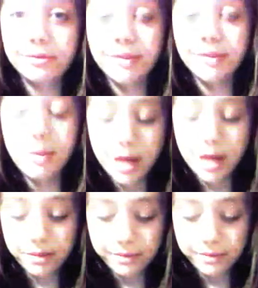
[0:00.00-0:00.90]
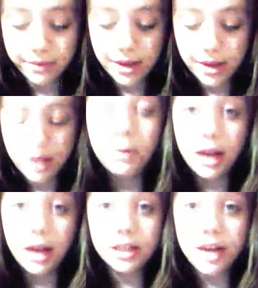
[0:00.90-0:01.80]
hit me up. We
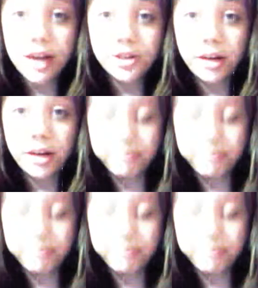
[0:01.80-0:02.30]
gotta catch up.